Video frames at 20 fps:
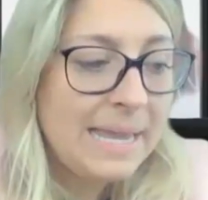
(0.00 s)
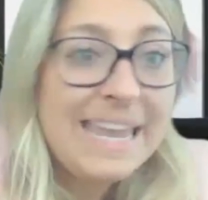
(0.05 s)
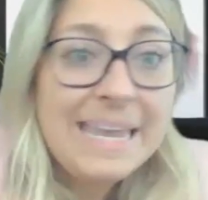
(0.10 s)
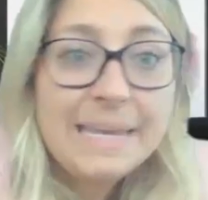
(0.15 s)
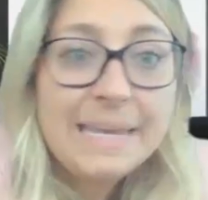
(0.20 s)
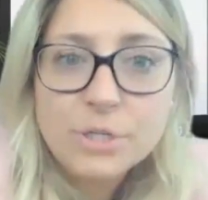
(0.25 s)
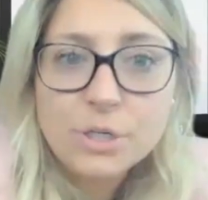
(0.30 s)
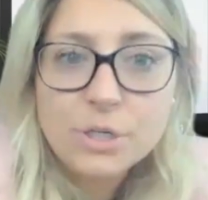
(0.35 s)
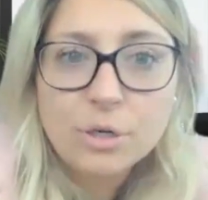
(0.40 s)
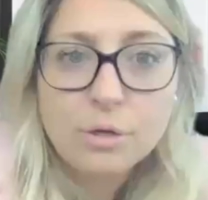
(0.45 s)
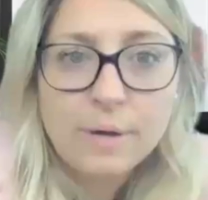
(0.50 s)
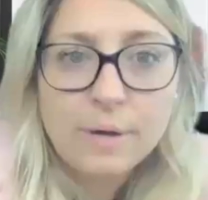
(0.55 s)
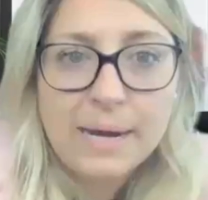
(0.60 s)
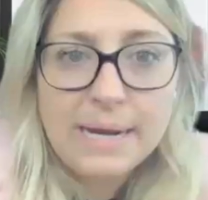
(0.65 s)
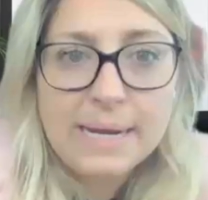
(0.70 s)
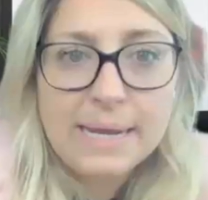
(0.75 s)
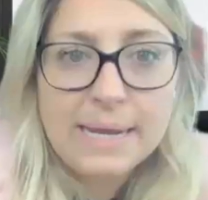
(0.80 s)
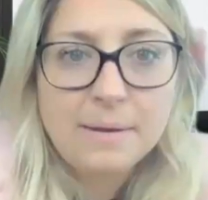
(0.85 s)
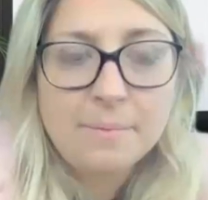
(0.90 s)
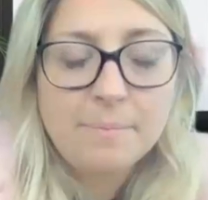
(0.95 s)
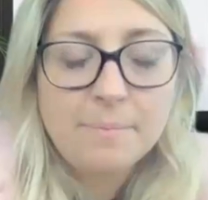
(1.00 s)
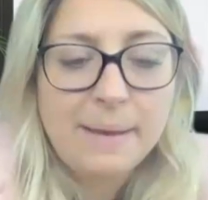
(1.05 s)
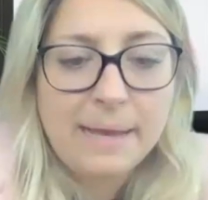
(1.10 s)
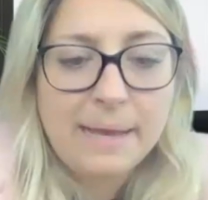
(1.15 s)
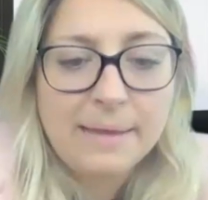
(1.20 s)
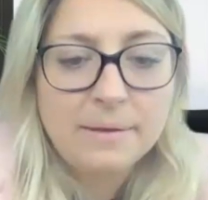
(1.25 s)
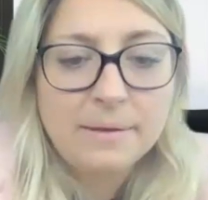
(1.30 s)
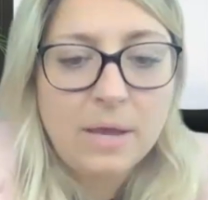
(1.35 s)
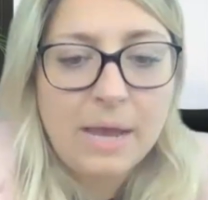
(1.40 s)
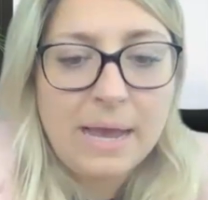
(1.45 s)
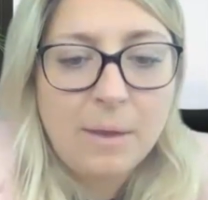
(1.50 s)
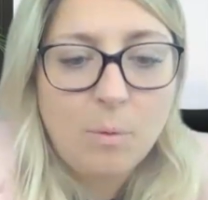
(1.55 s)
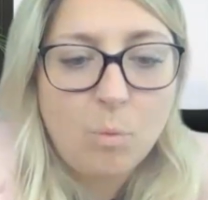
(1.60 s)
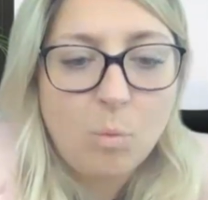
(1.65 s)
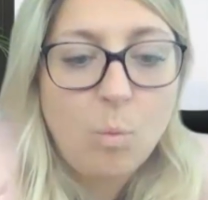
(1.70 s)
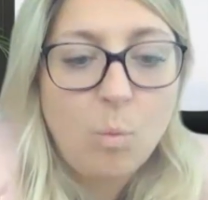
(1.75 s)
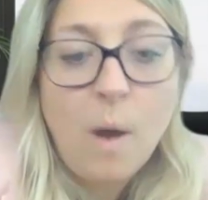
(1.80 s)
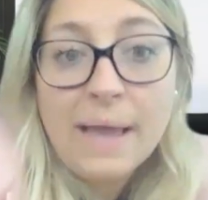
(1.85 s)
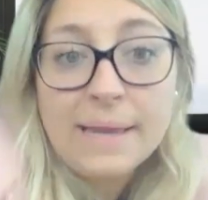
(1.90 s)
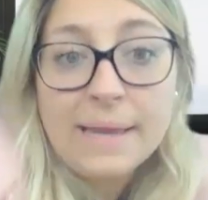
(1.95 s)
integrated but
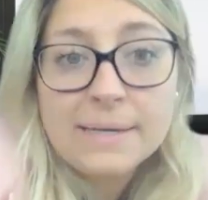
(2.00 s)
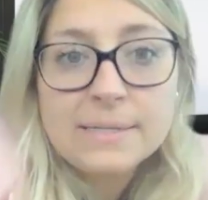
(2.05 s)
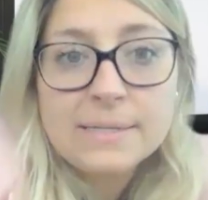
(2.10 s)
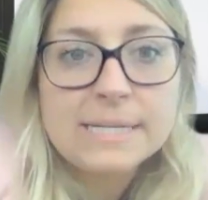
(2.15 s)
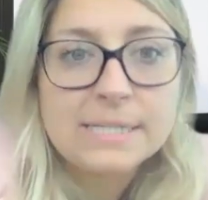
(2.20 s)
wide